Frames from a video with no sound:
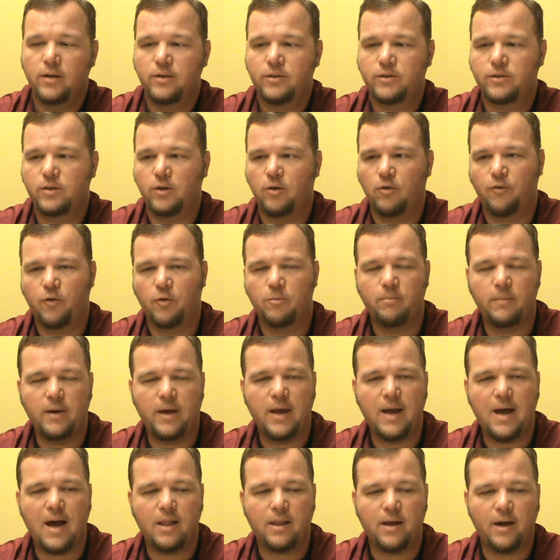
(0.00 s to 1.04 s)
So for
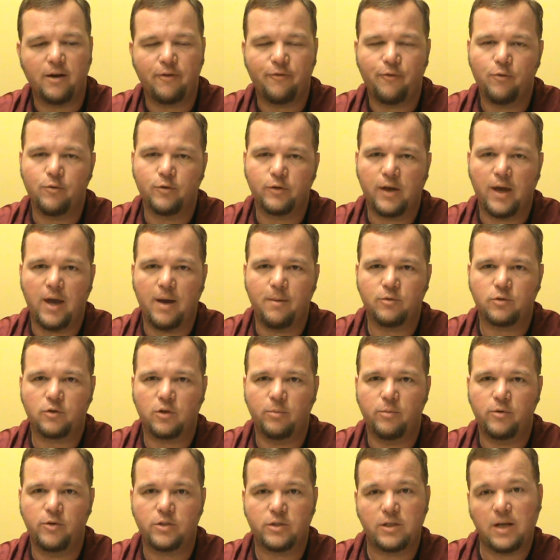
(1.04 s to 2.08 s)
me, I like full game
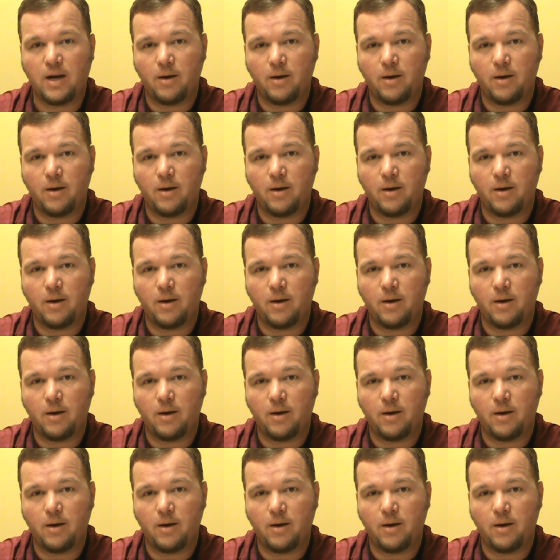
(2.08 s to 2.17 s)
scrimmages.